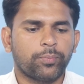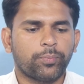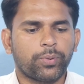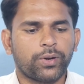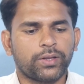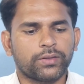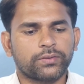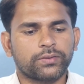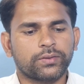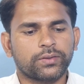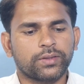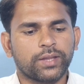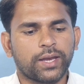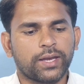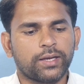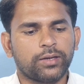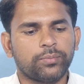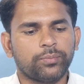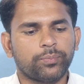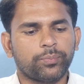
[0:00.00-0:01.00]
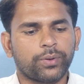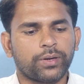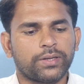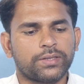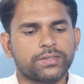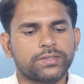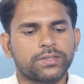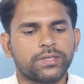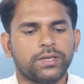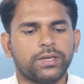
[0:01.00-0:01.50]
plus 9
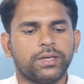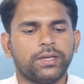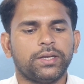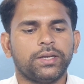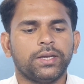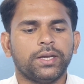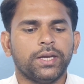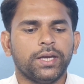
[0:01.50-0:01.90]
plus 3.